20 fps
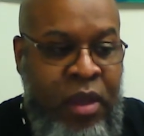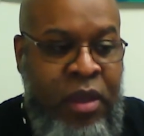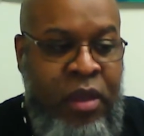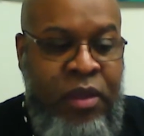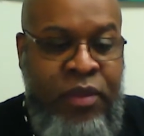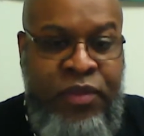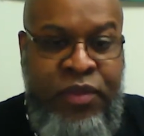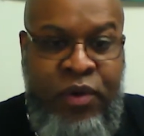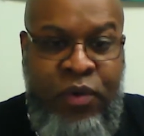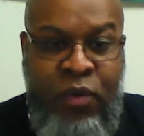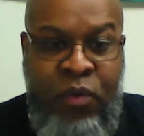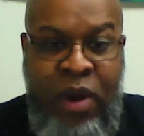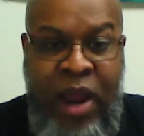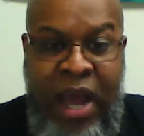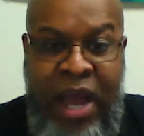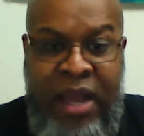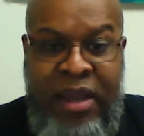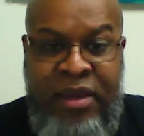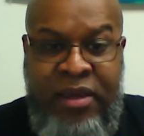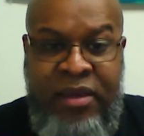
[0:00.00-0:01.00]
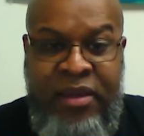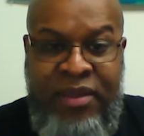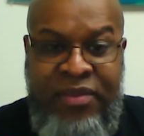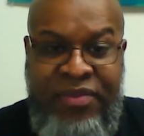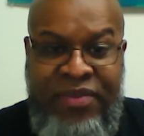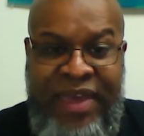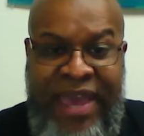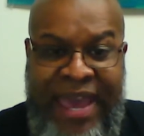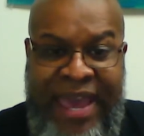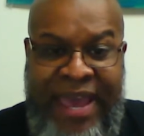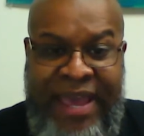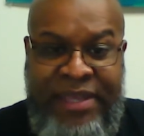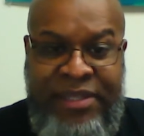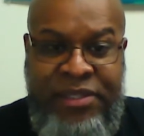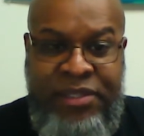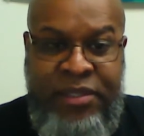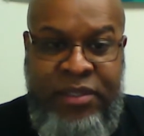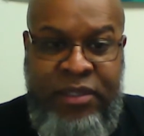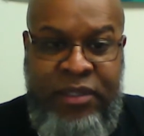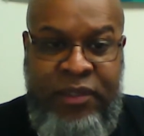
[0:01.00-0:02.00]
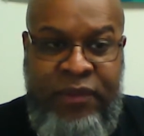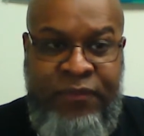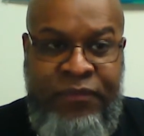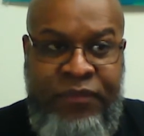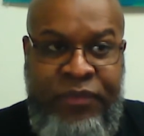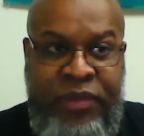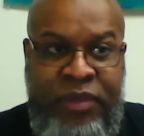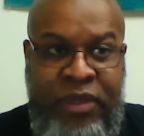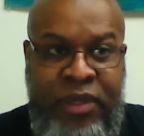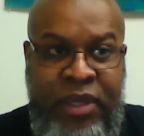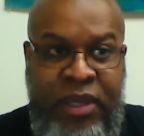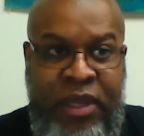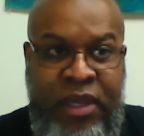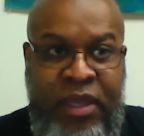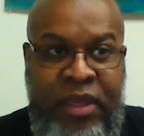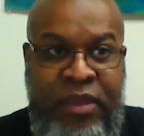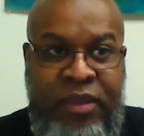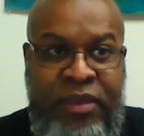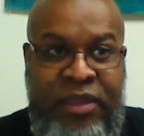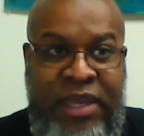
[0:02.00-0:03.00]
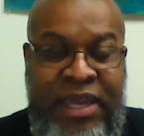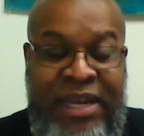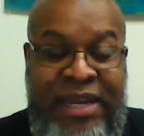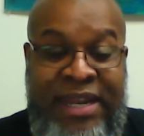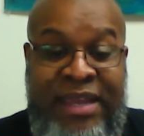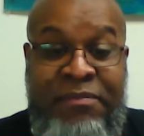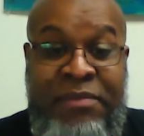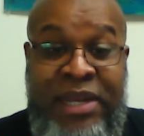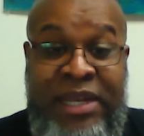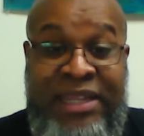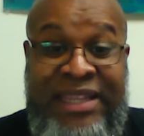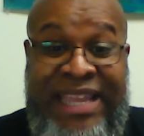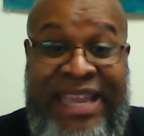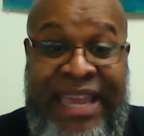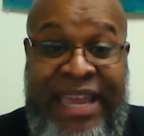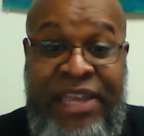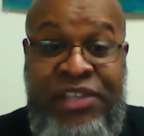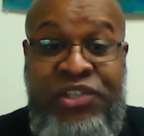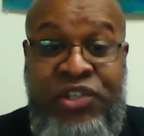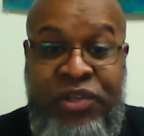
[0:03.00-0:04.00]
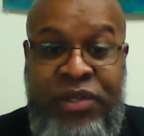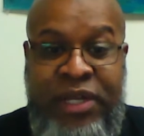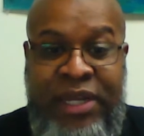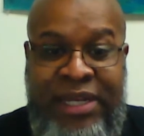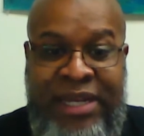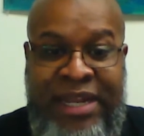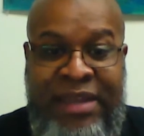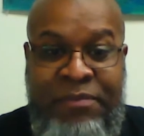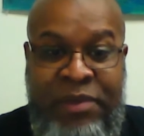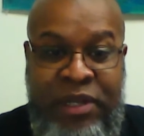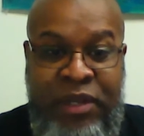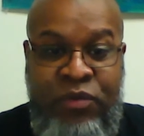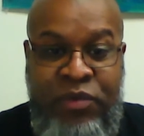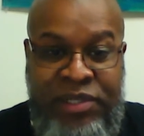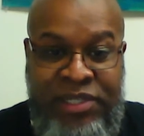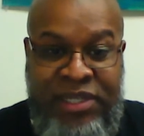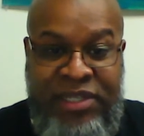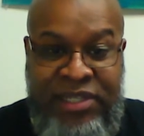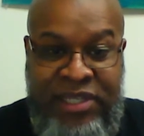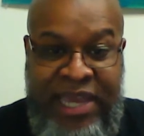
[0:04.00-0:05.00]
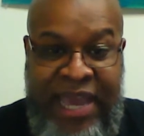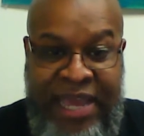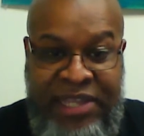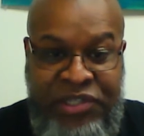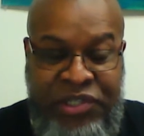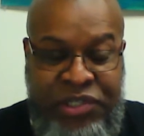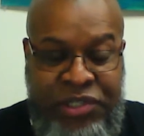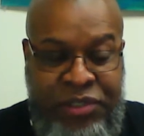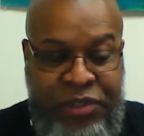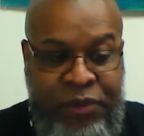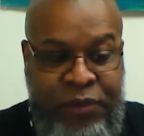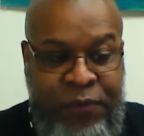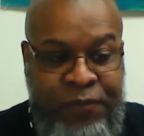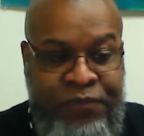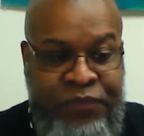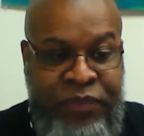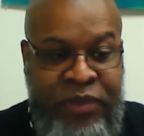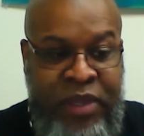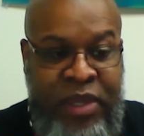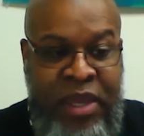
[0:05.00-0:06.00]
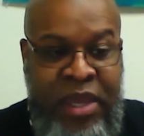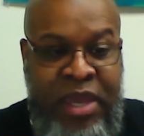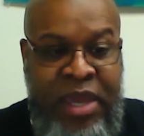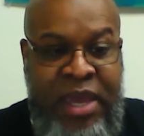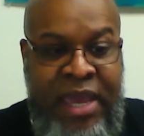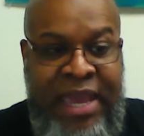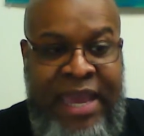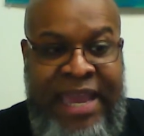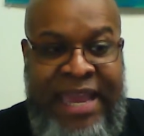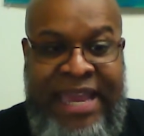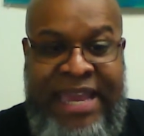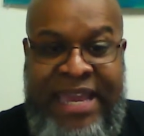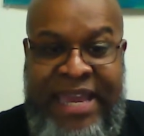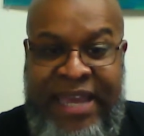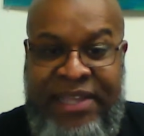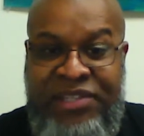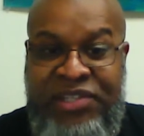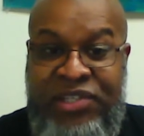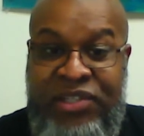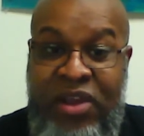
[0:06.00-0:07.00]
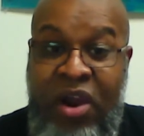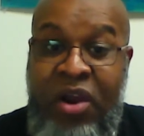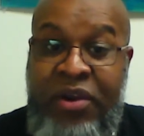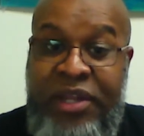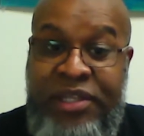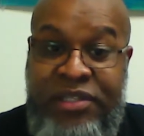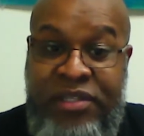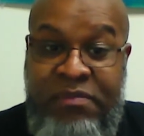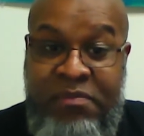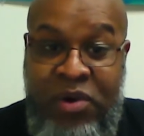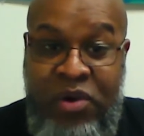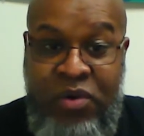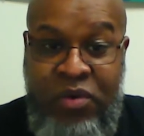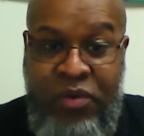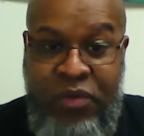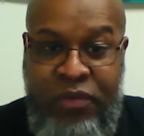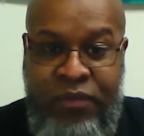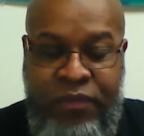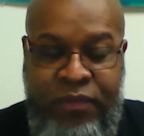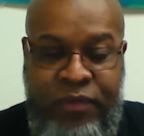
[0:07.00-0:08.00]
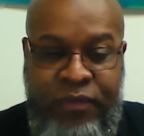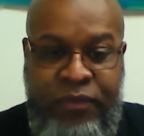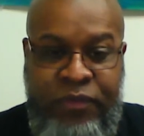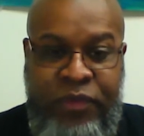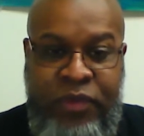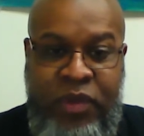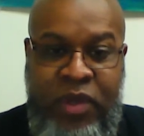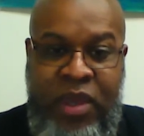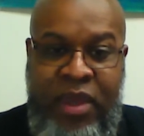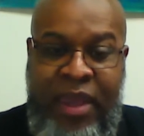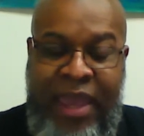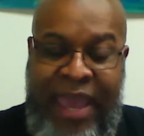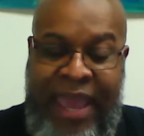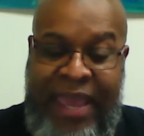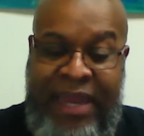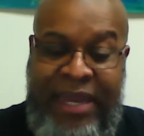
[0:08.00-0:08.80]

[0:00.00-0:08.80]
the rock that the injured anemone was attached to, he had started to move. And